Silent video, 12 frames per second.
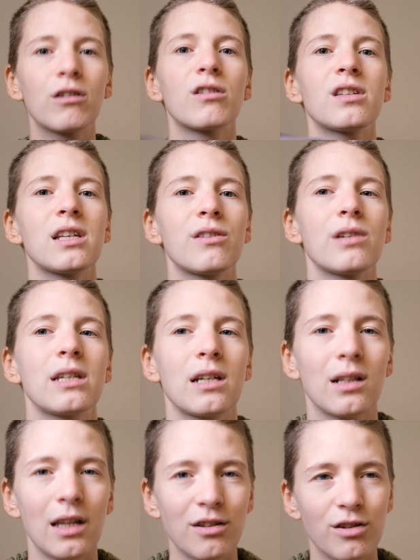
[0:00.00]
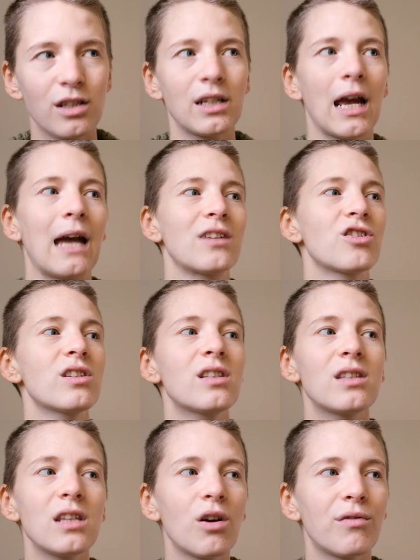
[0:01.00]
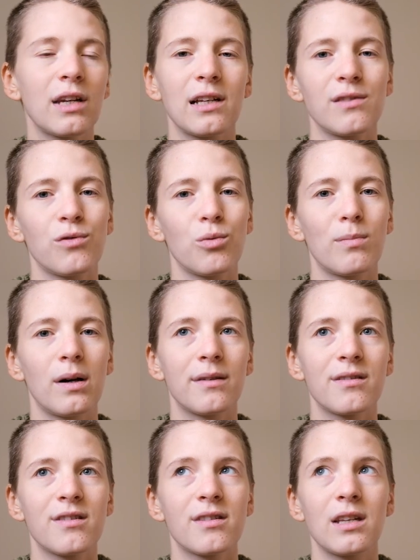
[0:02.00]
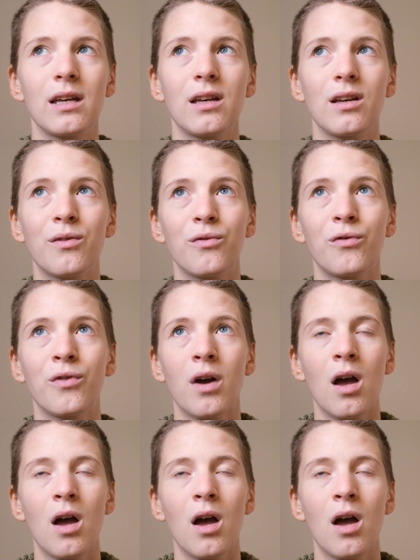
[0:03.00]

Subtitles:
consider it decluttered, and just see over the next few months if